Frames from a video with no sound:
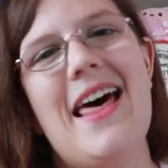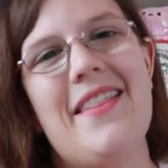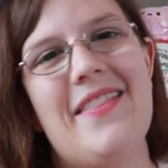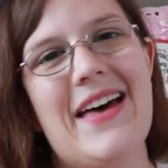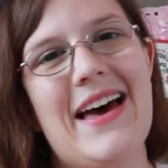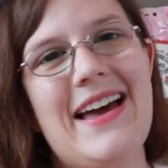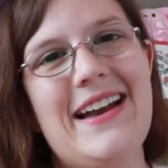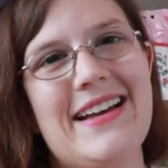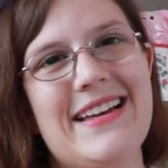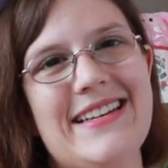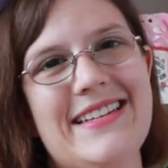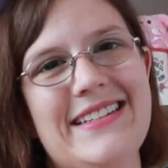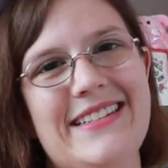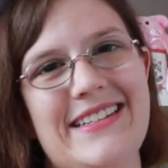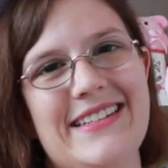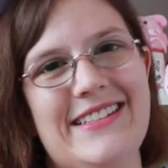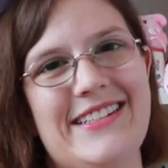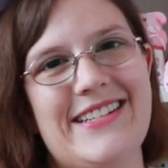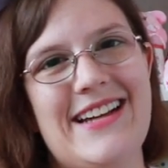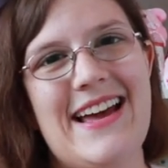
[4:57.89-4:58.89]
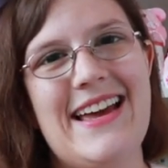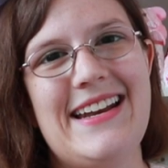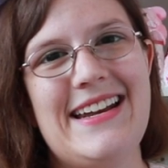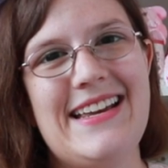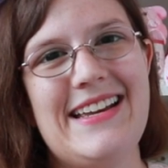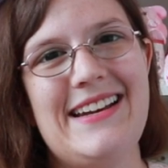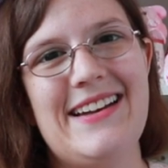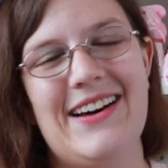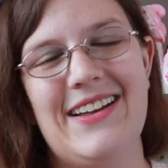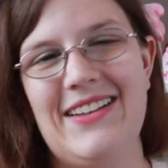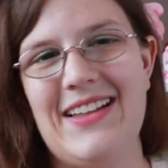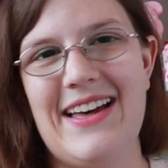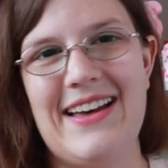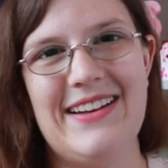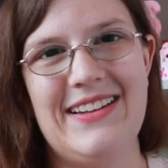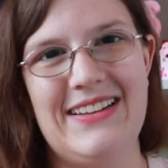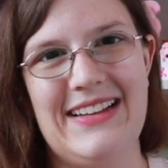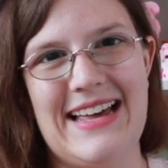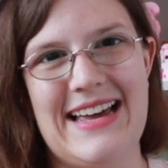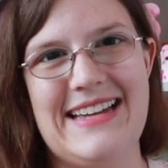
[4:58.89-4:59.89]
that is shining a lot
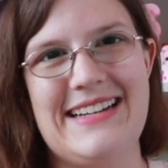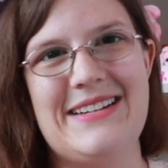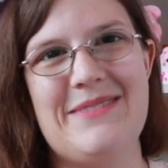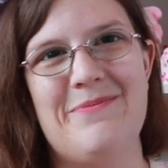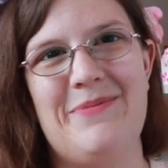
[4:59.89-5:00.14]
of light,